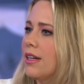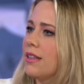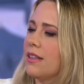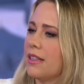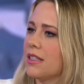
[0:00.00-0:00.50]

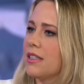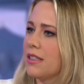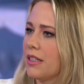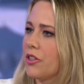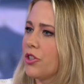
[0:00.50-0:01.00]
that this
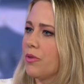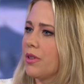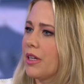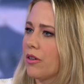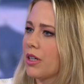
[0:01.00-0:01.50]
is an issue
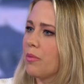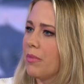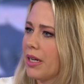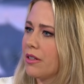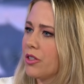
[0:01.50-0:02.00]
that they are
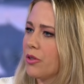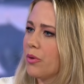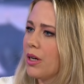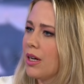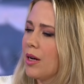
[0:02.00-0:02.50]
committed
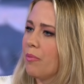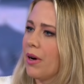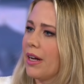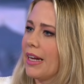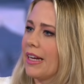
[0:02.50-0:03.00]
to,
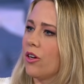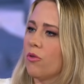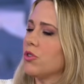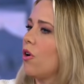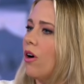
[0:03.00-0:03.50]
but it
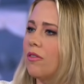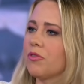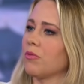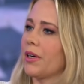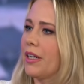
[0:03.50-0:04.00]
goes
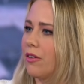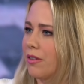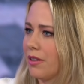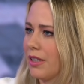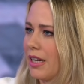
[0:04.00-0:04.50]
off the
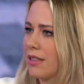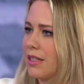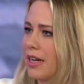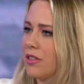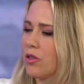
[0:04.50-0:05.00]
radar the next
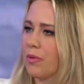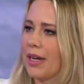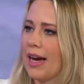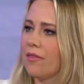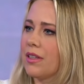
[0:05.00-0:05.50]
day. So
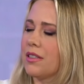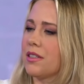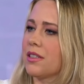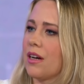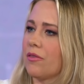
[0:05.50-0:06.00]
we have these
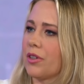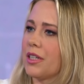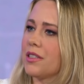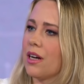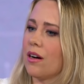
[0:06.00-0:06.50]

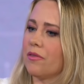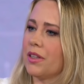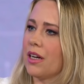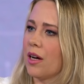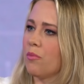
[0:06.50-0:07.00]
discoveries of
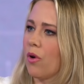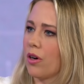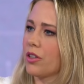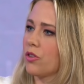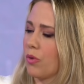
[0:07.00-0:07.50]
the
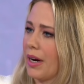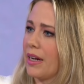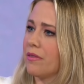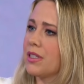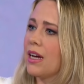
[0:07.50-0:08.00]
unmarked
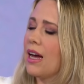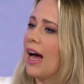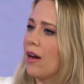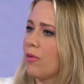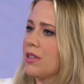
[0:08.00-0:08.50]
graves
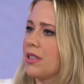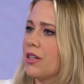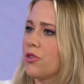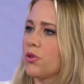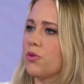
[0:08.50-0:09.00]
at
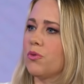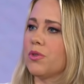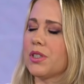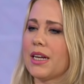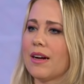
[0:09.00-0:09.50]
residential
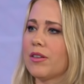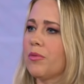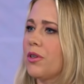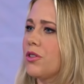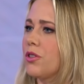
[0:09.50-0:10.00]
schools, and
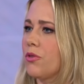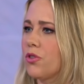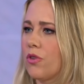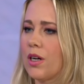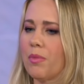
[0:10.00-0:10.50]
everyone is so
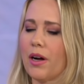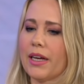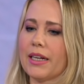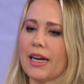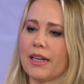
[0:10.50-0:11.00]
struck by
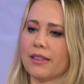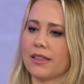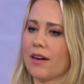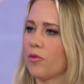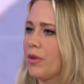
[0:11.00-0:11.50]
it. And the
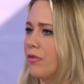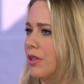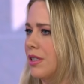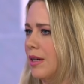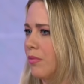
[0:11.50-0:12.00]
government, for
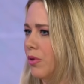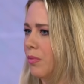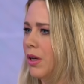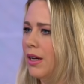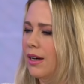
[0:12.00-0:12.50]

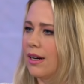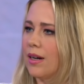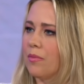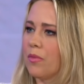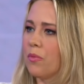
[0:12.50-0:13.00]
example,
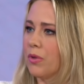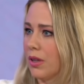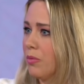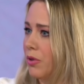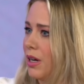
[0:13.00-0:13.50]
um,
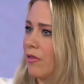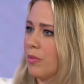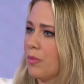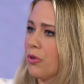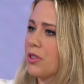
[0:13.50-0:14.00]
Liberal
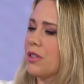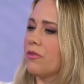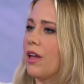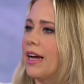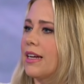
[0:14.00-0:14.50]
government puts the
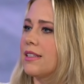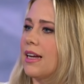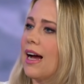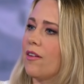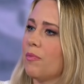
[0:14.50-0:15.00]
flags
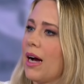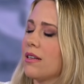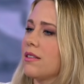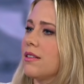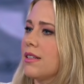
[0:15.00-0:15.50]
at half
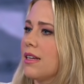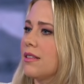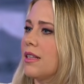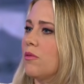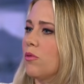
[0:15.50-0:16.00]
mast and
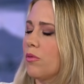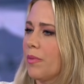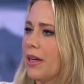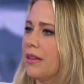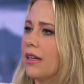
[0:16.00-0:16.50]
says that they will
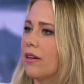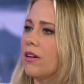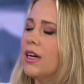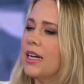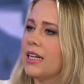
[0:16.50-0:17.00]
remain
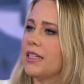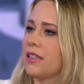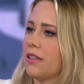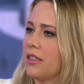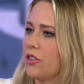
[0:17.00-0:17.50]
there
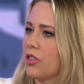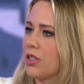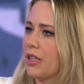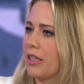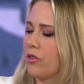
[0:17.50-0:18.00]
until
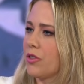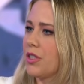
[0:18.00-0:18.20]
Indigenous leaders